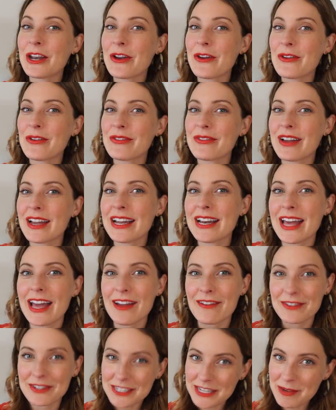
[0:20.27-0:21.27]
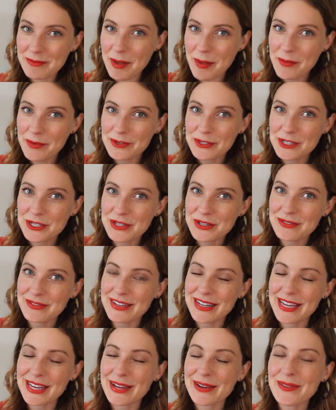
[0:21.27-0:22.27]
notified every time I post a new
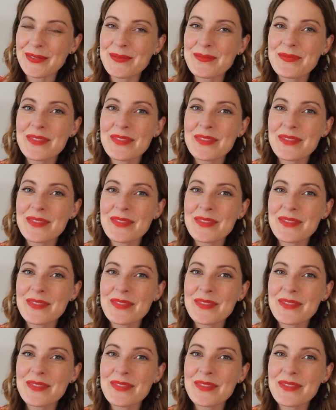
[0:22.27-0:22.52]
video.